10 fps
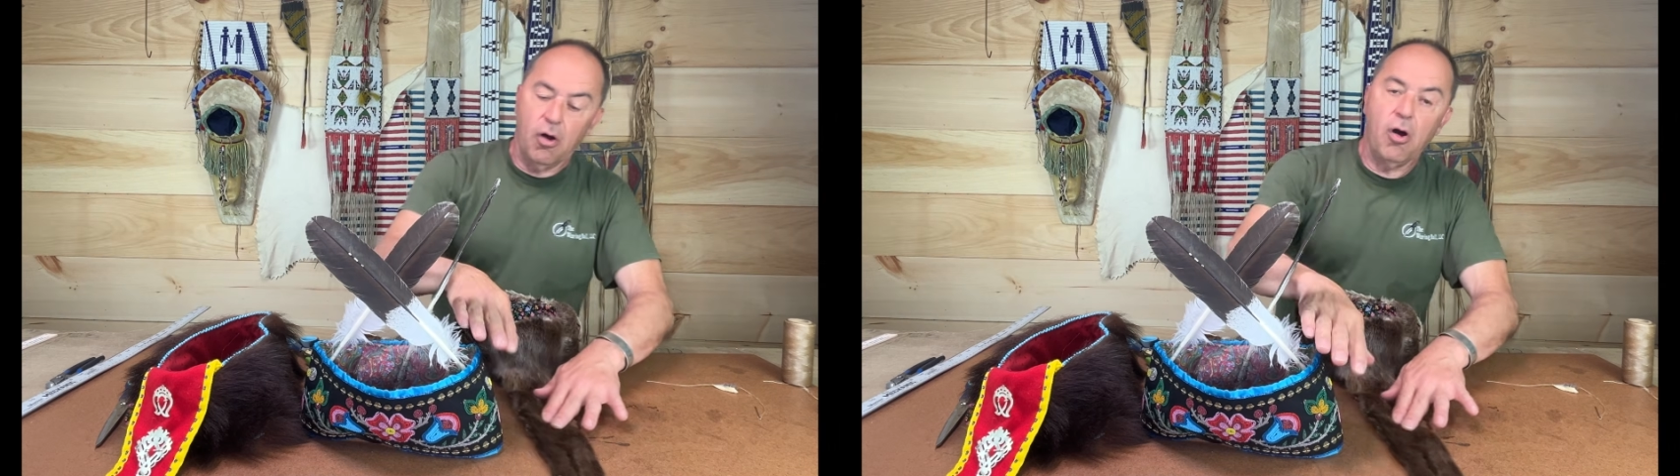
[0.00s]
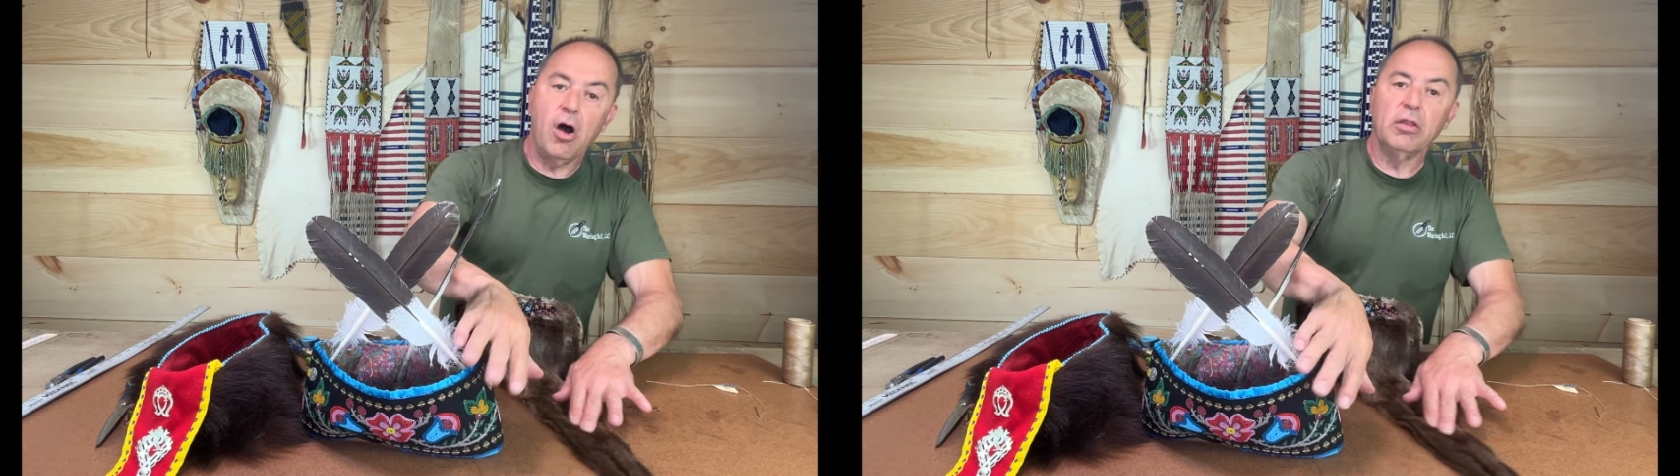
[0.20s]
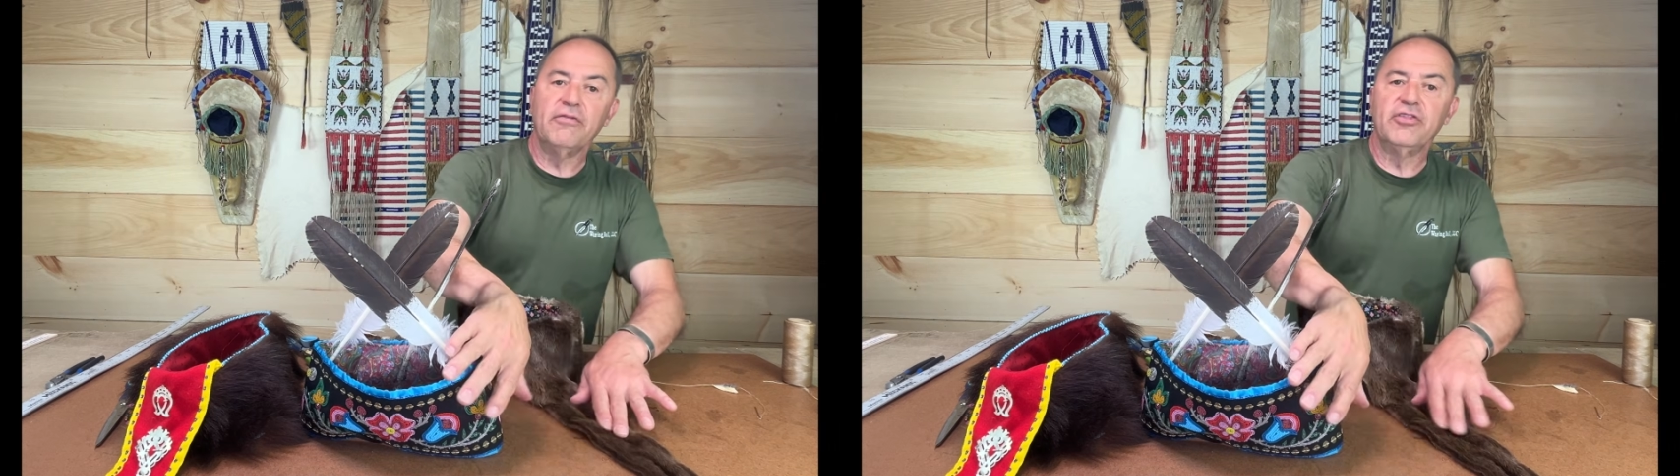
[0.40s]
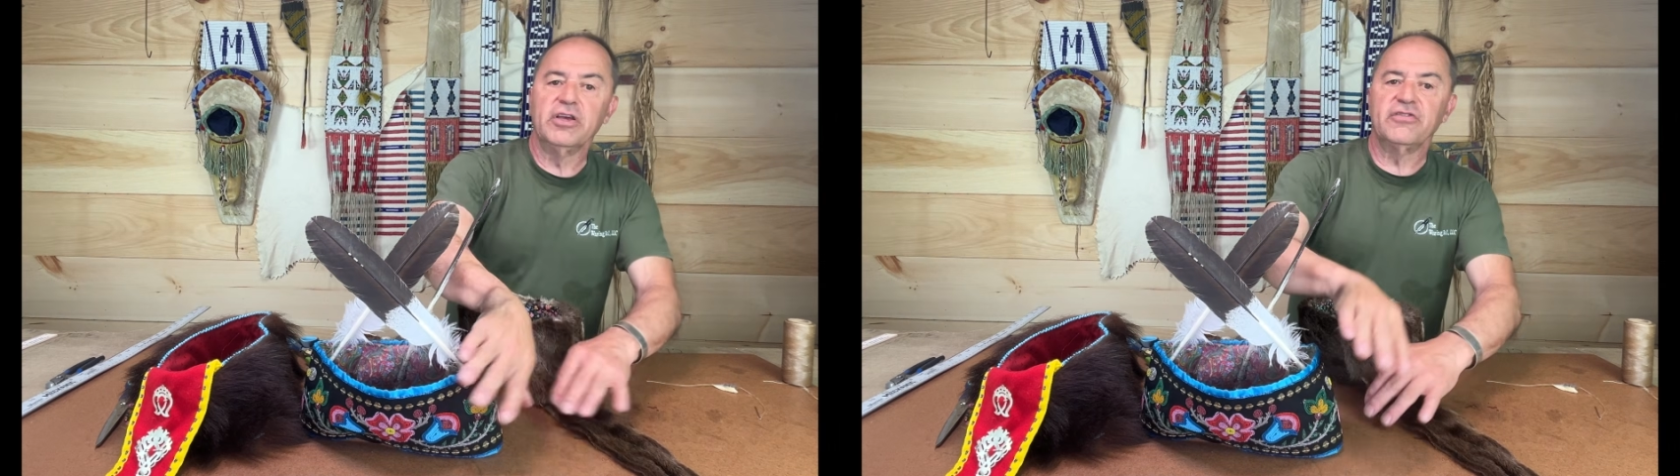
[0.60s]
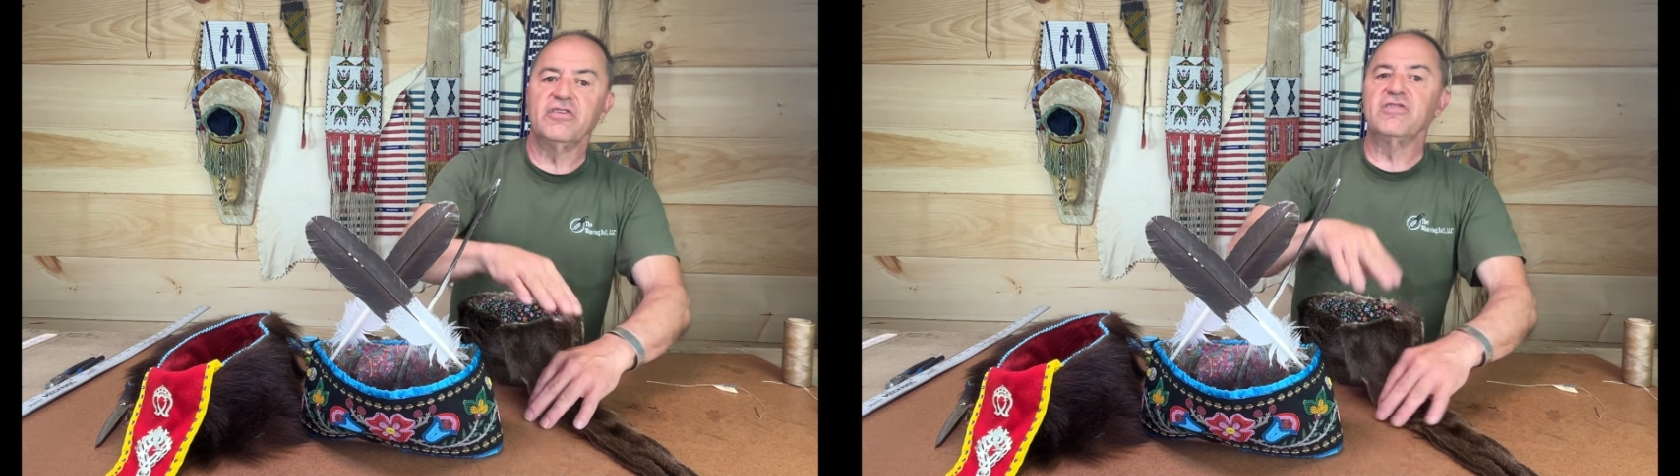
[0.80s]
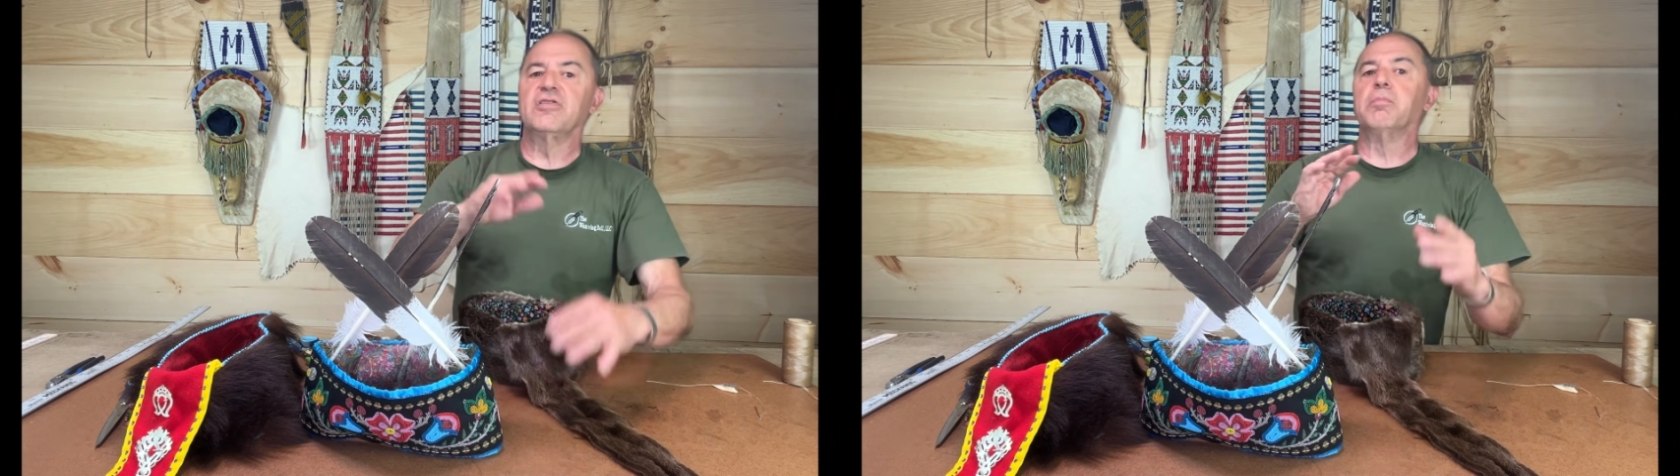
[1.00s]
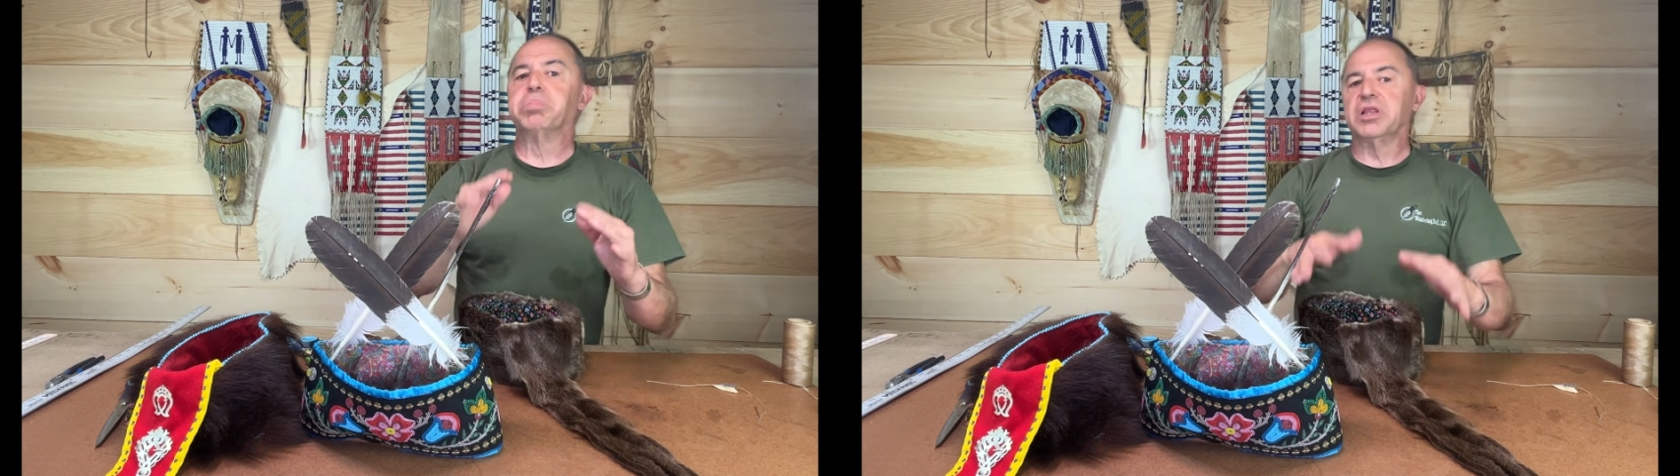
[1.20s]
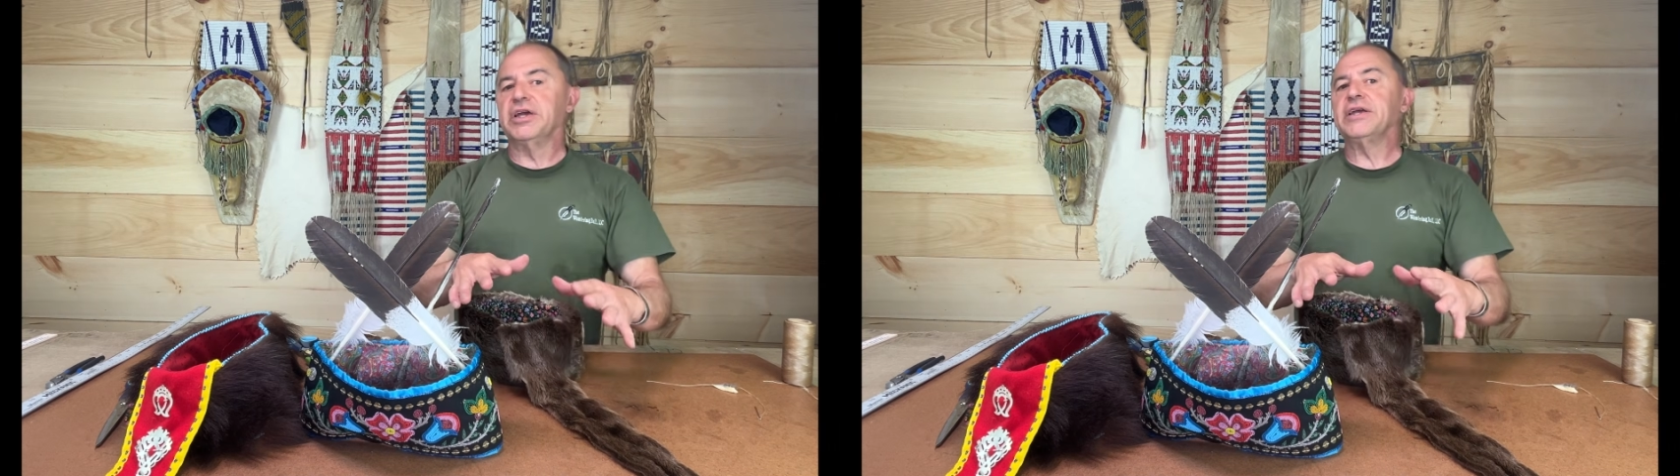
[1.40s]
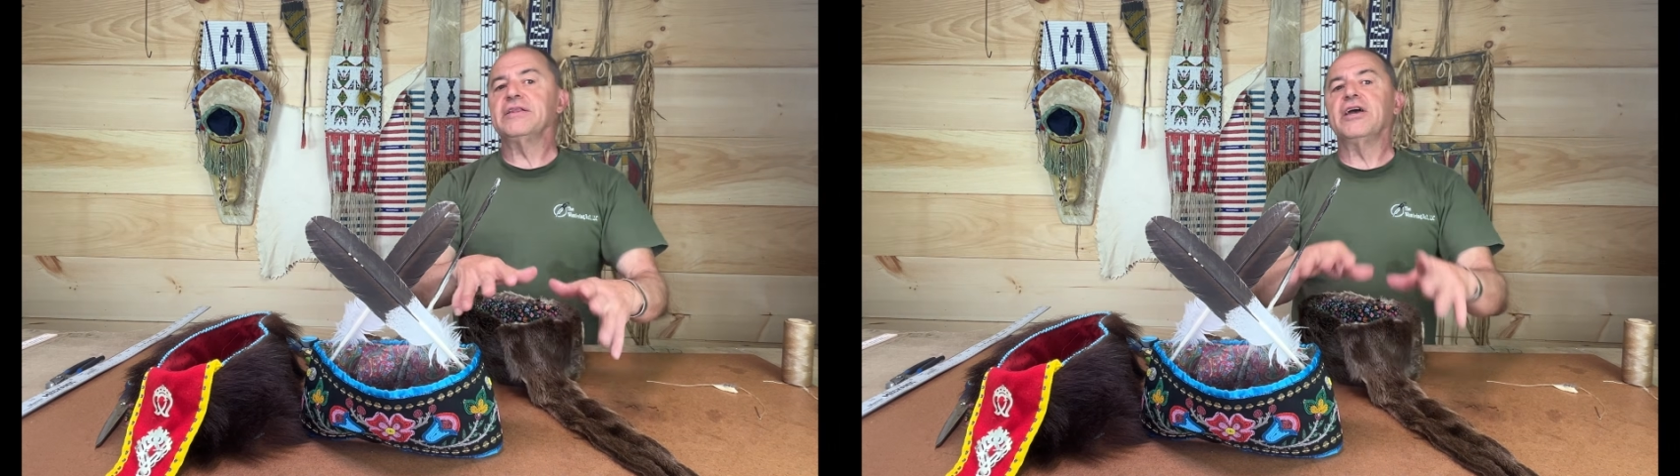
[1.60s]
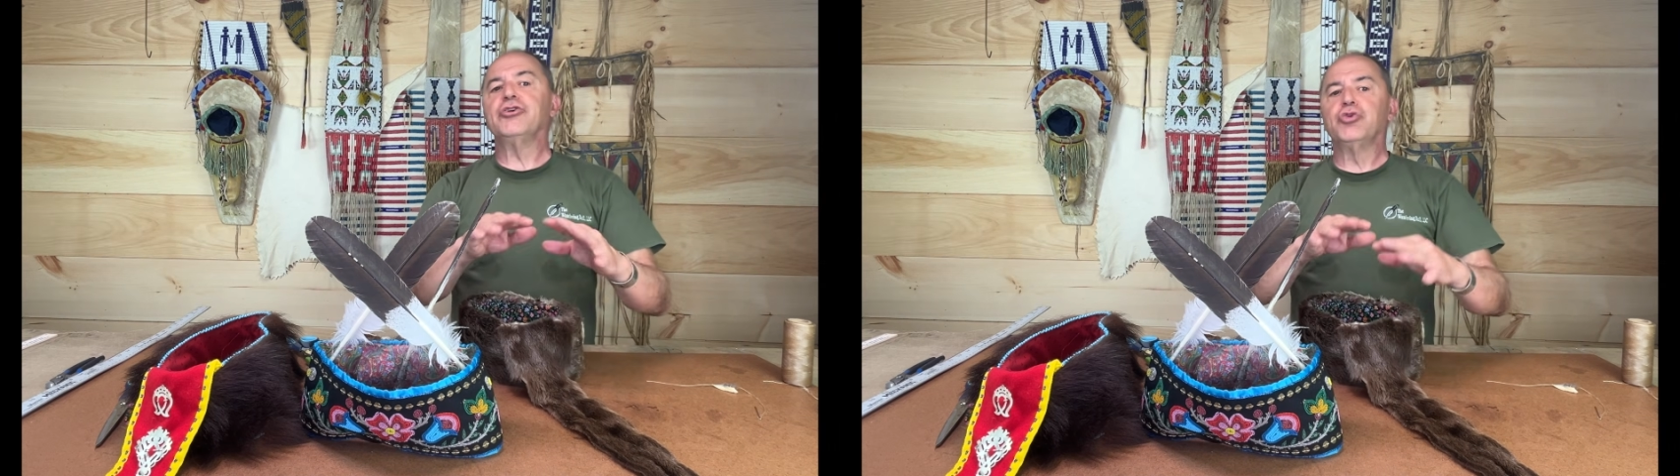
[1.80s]
All of this is the bling
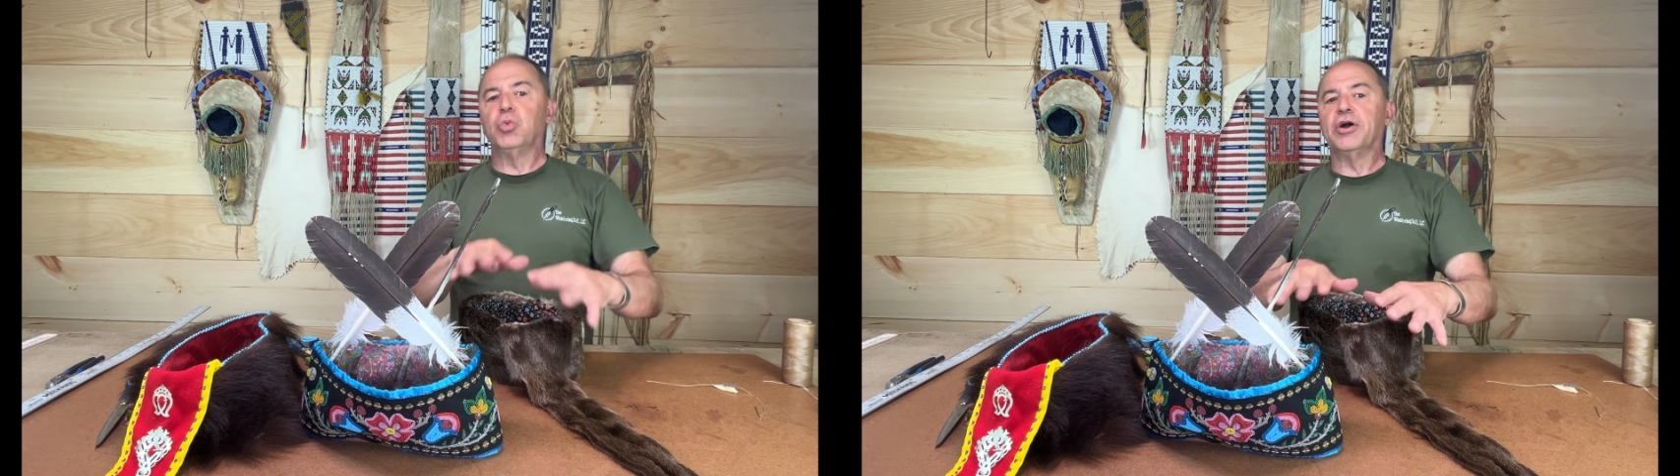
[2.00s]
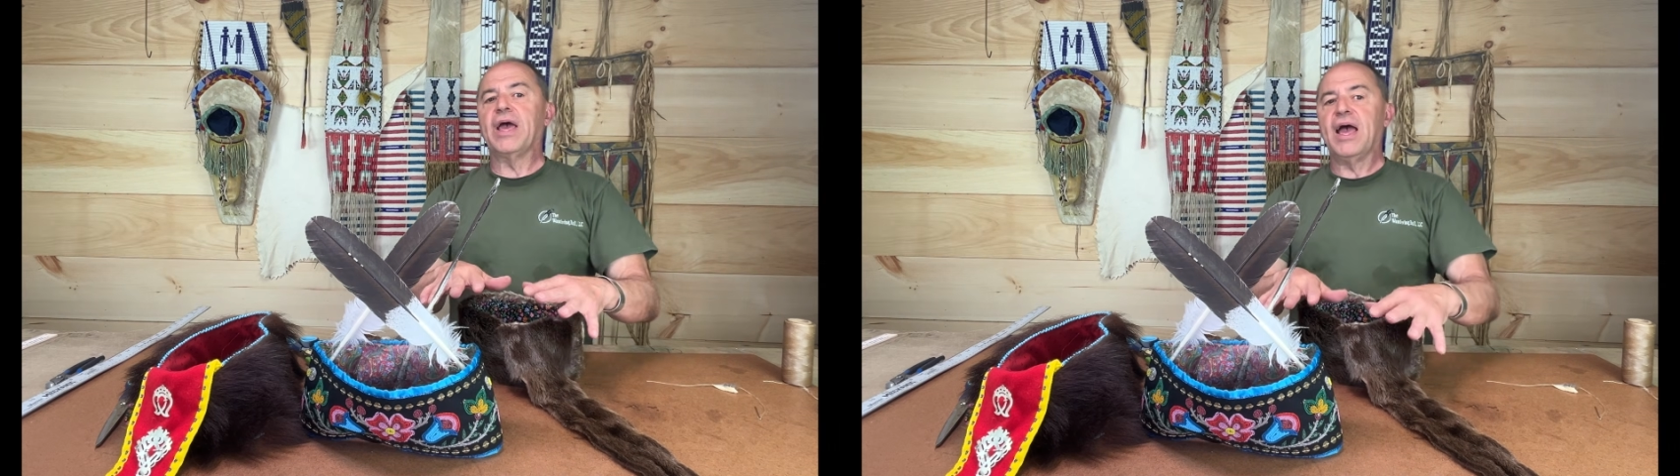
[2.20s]
that you want to